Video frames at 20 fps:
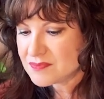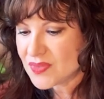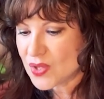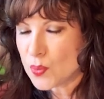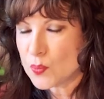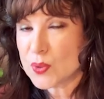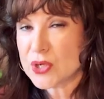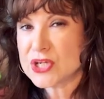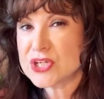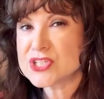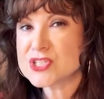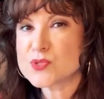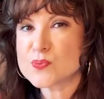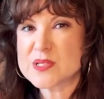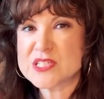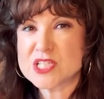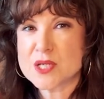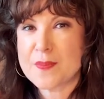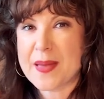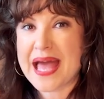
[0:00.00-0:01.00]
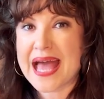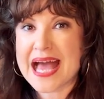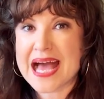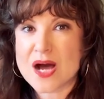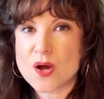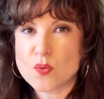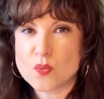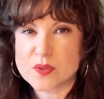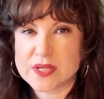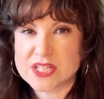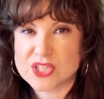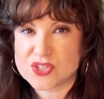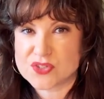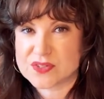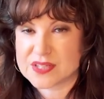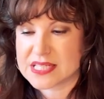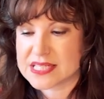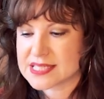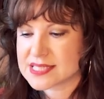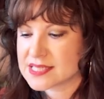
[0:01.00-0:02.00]
We're going to switch up how we
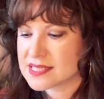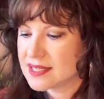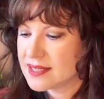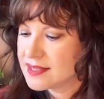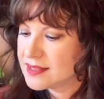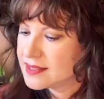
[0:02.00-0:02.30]
do this.